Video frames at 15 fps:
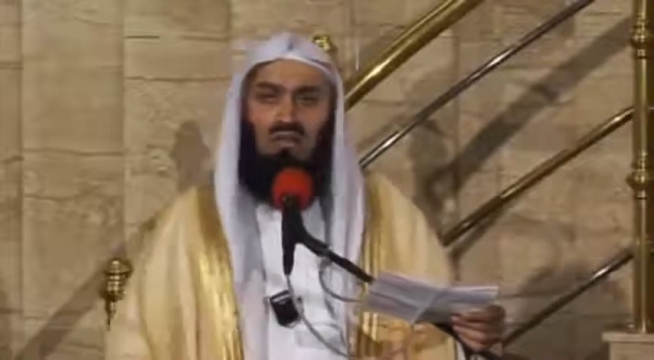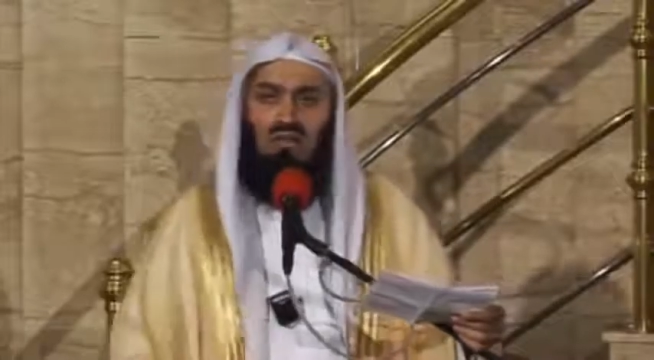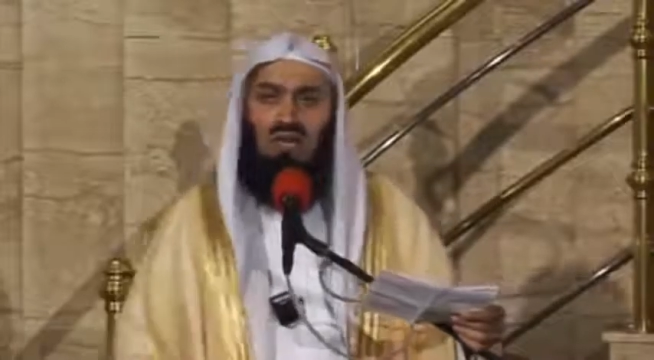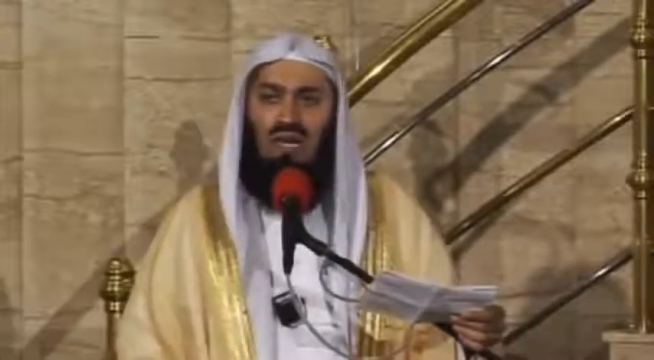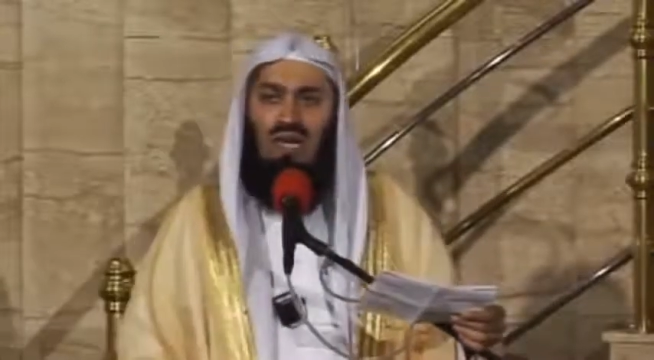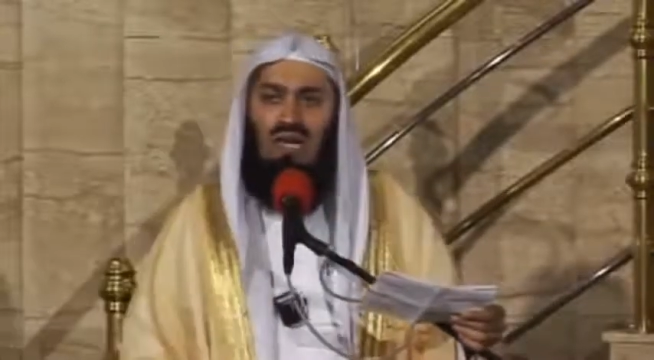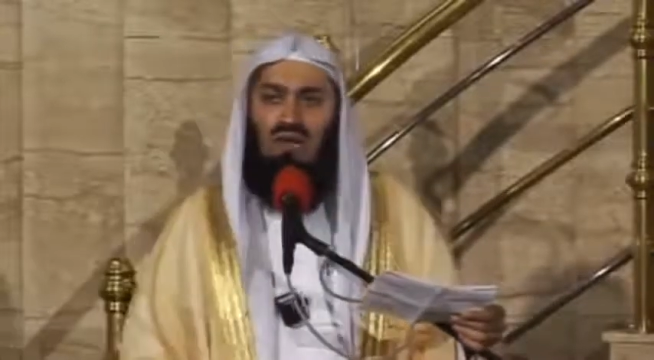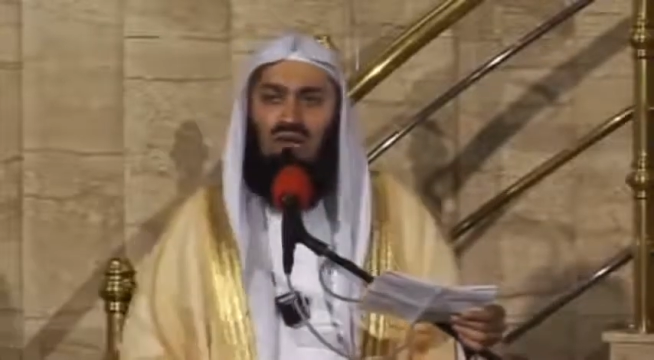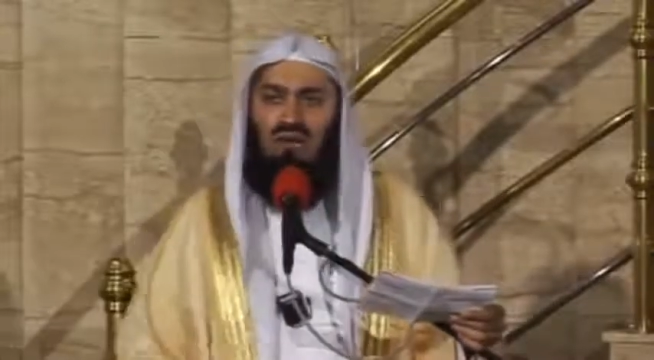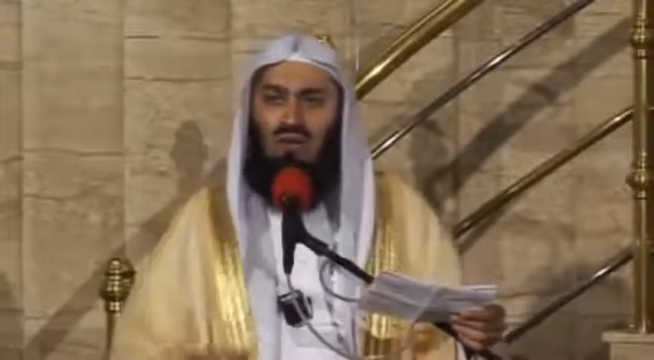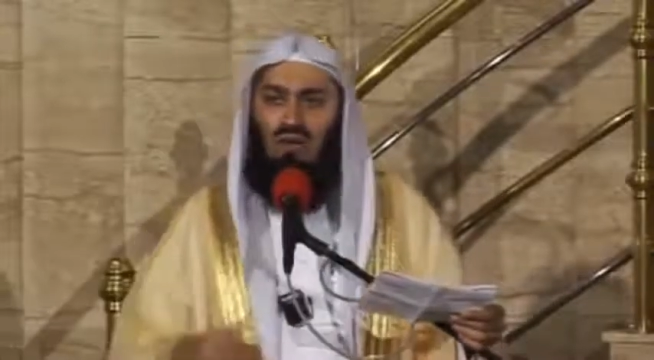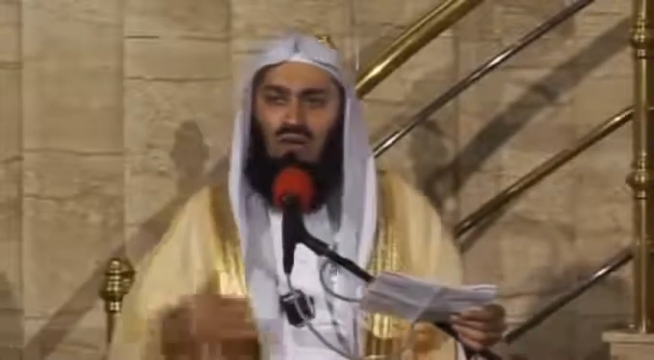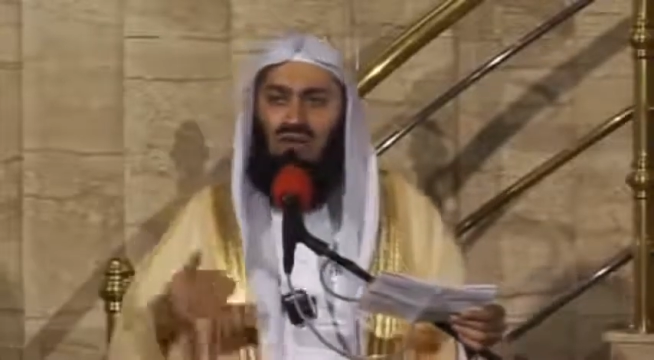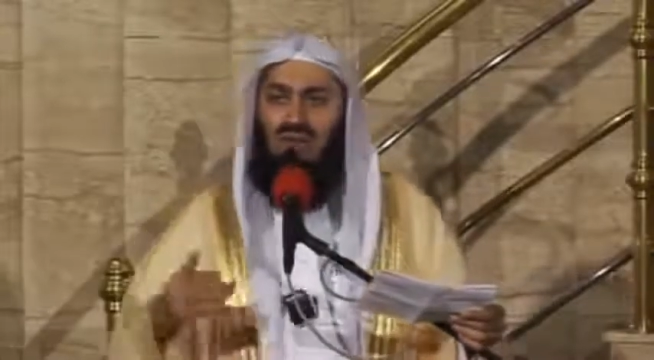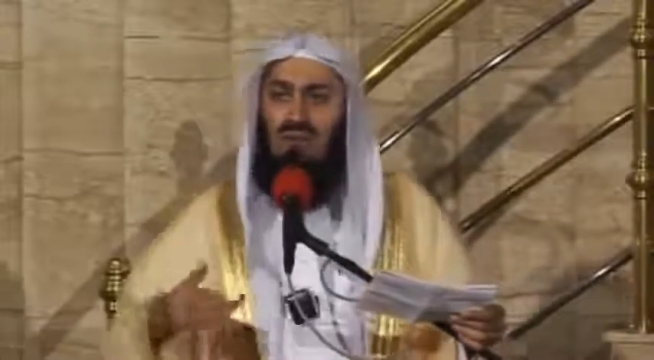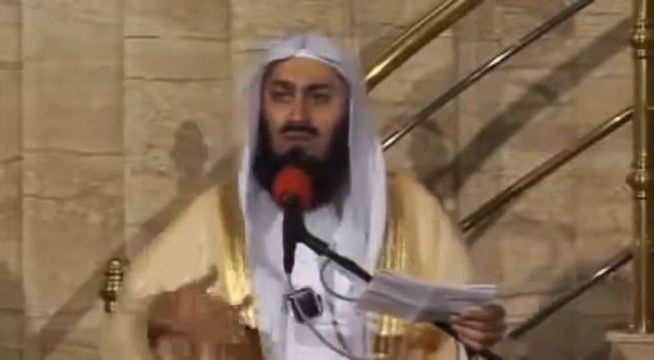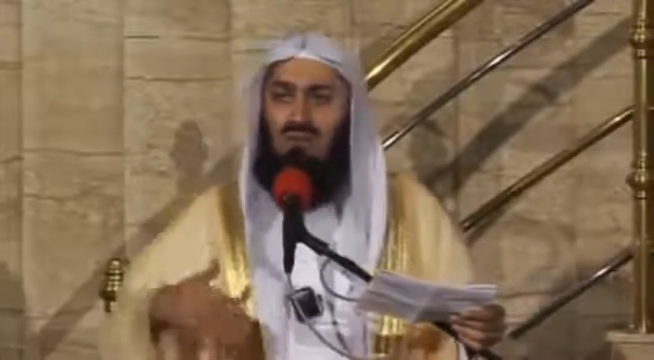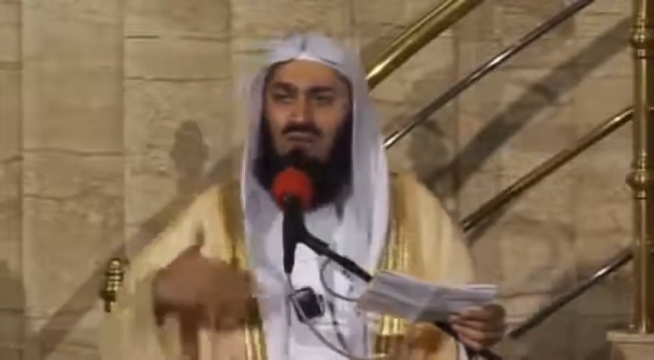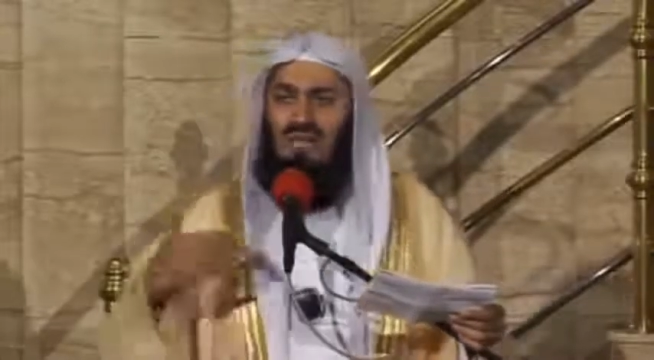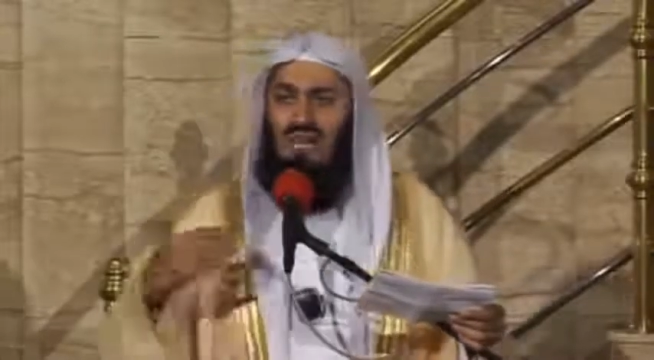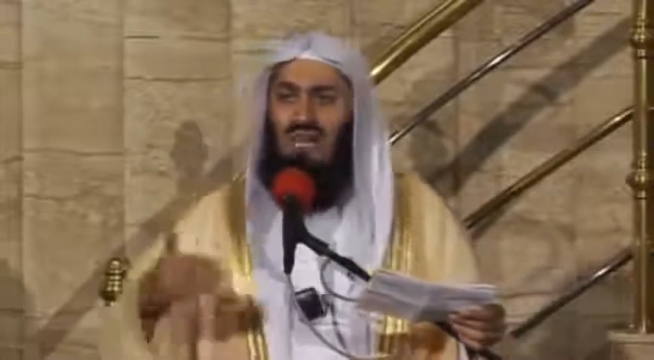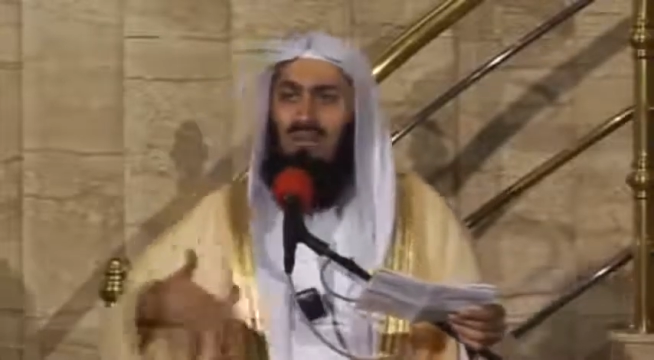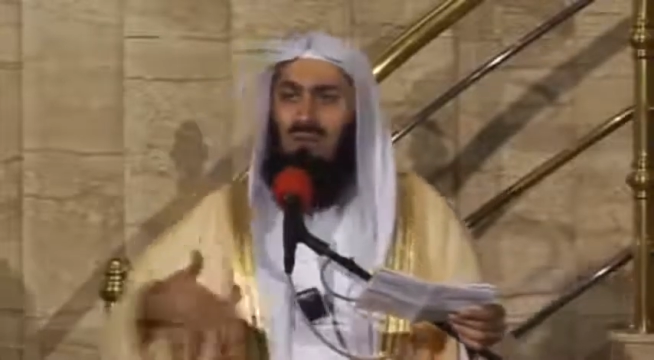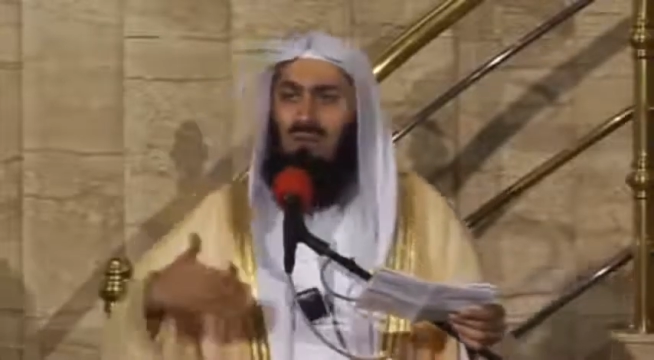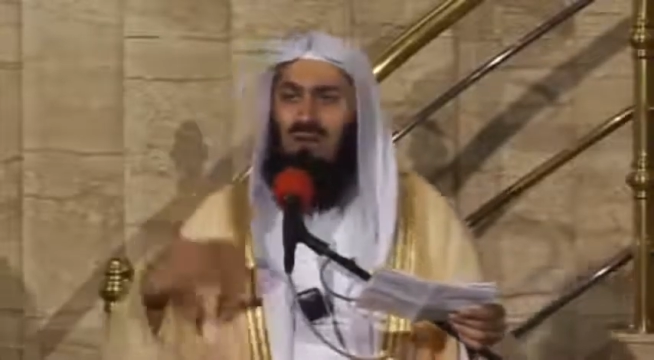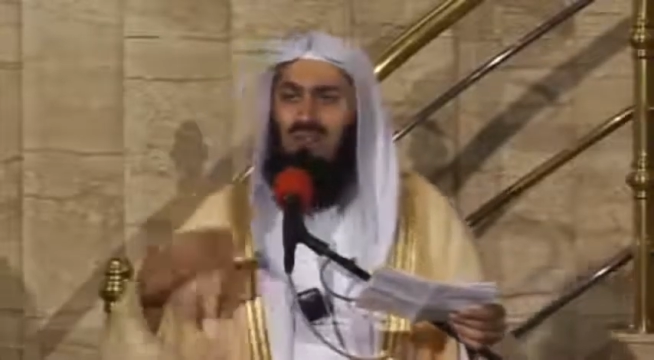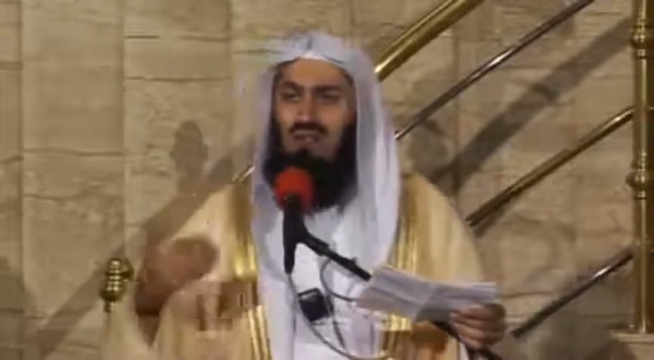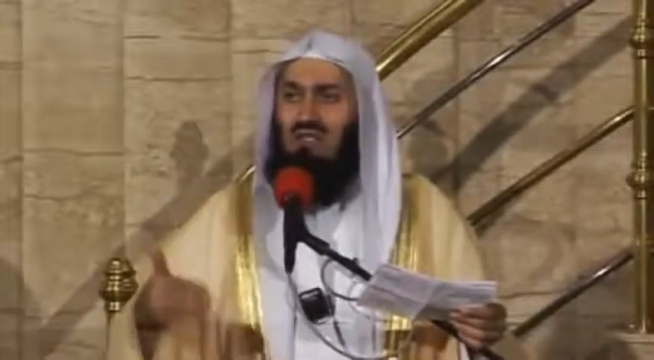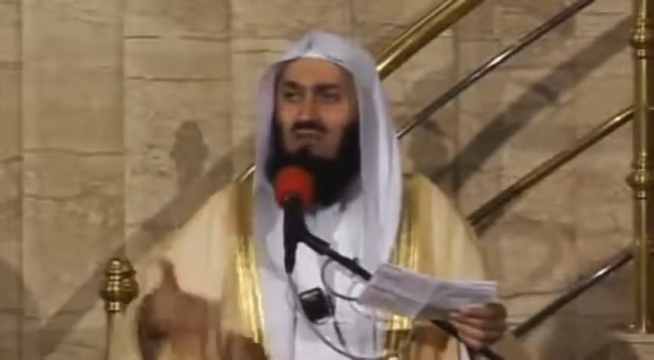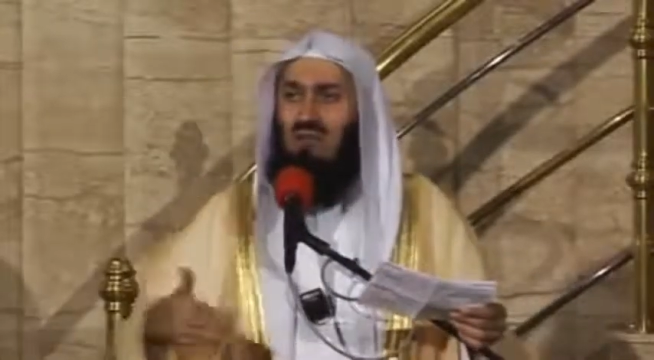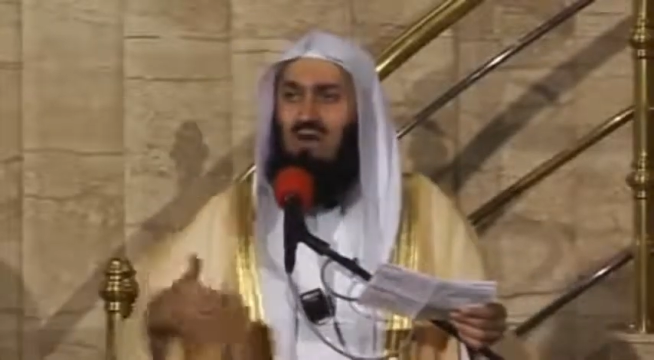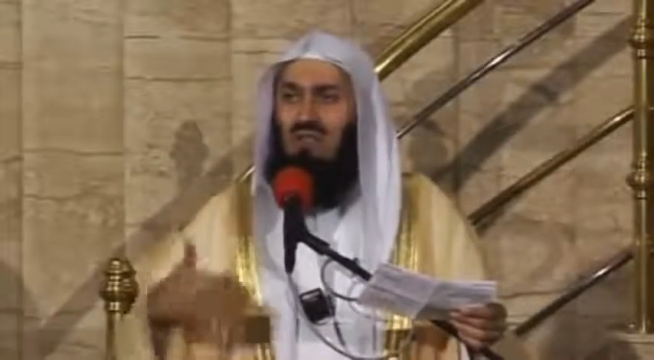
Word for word: to the lives of the other prophets